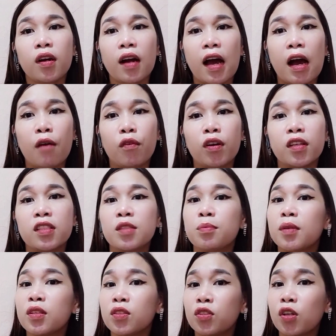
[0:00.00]
hours
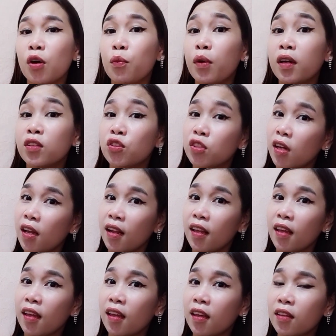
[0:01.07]
magjowa
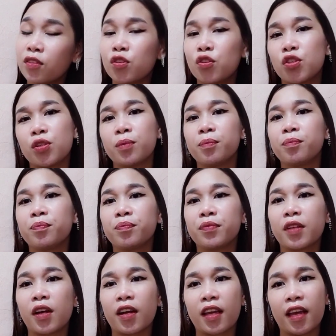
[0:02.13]
challenge.
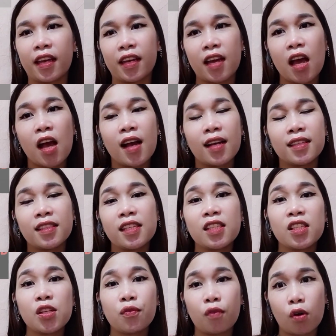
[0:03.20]
Okay.
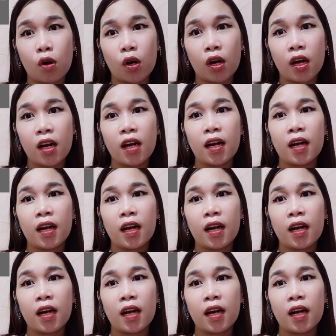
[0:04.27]
64,